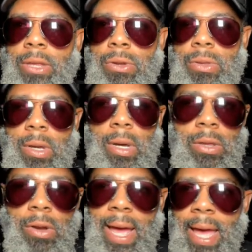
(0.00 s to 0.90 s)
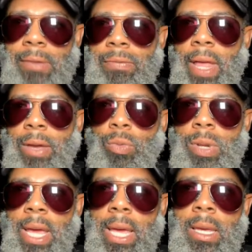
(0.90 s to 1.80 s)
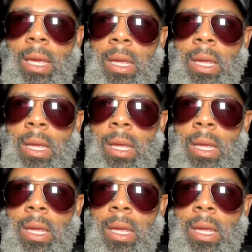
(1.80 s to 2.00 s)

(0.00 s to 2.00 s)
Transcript: You're the other half. Like when they